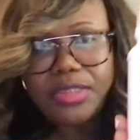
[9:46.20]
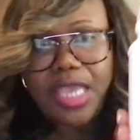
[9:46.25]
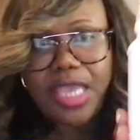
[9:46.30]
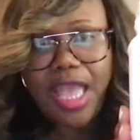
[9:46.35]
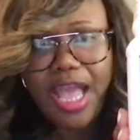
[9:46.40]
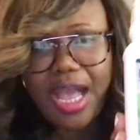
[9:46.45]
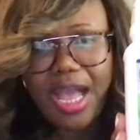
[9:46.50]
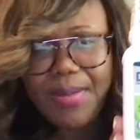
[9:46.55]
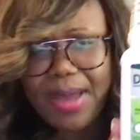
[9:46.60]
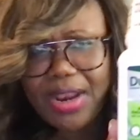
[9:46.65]

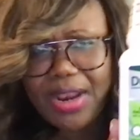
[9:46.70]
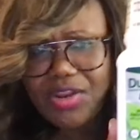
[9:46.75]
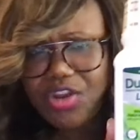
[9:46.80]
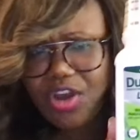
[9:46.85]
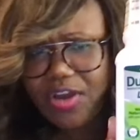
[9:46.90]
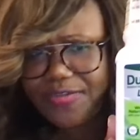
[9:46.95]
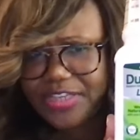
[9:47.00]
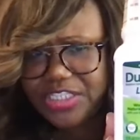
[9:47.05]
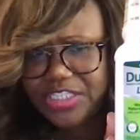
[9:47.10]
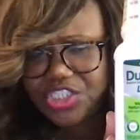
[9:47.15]
Um, I don't
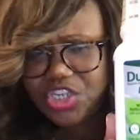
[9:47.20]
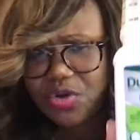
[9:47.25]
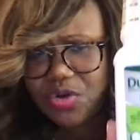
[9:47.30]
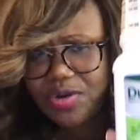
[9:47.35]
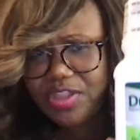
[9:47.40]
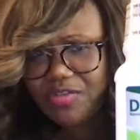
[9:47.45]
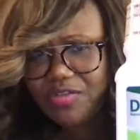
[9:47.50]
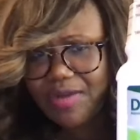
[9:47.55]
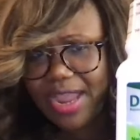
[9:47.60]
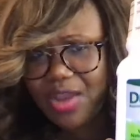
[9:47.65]
know if it's
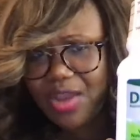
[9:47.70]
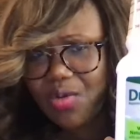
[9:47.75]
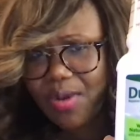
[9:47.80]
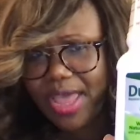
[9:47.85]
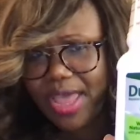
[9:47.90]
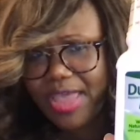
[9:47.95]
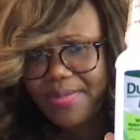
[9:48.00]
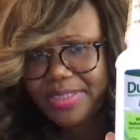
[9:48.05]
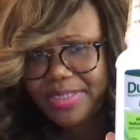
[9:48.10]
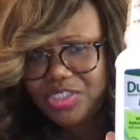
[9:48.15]
showing the right
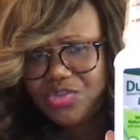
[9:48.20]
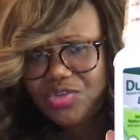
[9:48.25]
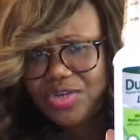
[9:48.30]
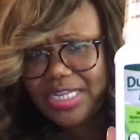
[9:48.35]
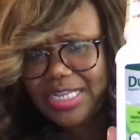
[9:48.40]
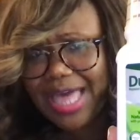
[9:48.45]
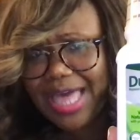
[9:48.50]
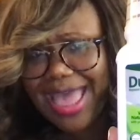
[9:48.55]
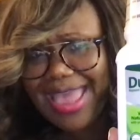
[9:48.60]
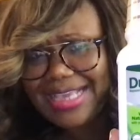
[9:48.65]
way, but
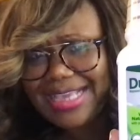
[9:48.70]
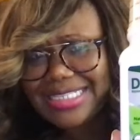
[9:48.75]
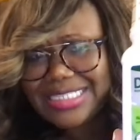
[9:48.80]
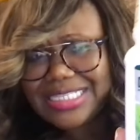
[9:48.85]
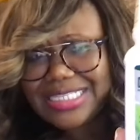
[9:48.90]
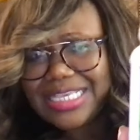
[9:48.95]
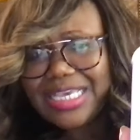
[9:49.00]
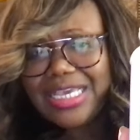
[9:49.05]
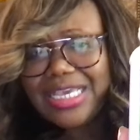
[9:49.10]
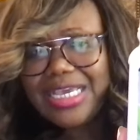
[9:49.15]
Dulcolax,
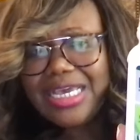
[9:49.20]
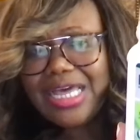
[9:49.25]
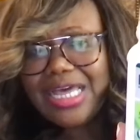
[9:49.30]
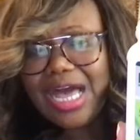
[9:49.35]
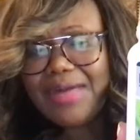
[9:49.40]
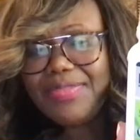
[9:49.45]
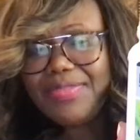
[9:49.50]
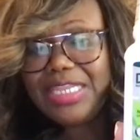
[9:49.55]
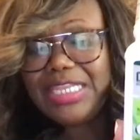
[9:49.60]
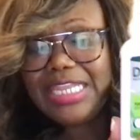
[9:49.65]

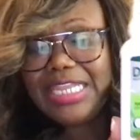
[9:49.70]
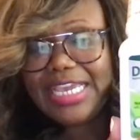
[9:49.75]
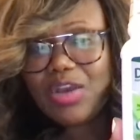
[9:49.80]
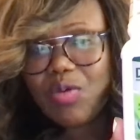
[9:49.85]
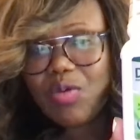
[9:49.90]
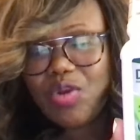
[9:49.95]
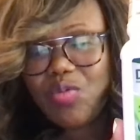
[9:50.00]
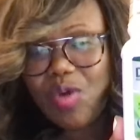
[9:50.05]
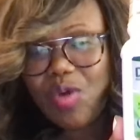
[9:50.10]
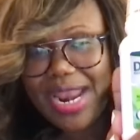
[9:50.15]
um, the
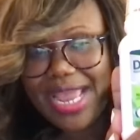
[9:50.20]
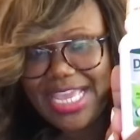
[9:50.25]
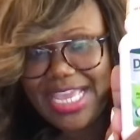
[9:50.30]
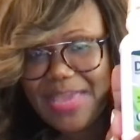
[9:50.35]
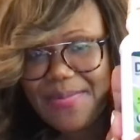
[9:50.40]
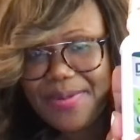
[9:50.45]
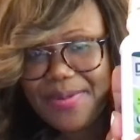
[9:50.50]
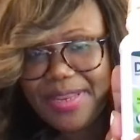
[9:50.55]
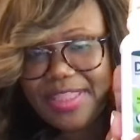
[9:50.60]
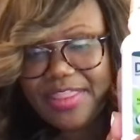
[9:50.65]
liquid one, I
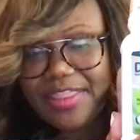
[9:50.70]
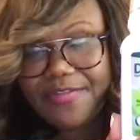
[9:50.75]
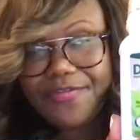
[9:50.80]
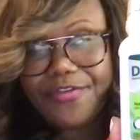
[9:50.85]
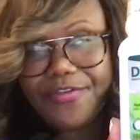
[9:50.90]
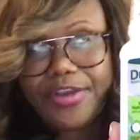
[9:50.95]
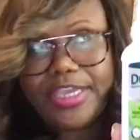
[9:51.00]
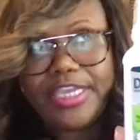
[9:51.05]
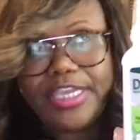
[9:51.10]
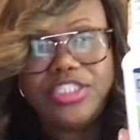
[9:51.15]
keep it in the
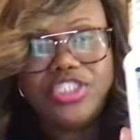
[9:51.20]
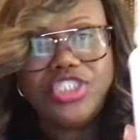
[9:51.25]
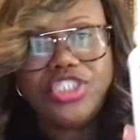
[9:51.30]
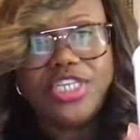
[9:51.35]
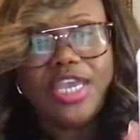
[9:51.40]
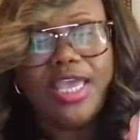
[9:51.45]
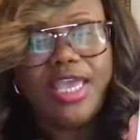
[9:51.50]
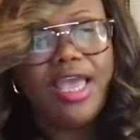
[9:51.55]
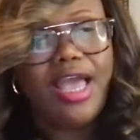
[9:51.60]
fridge.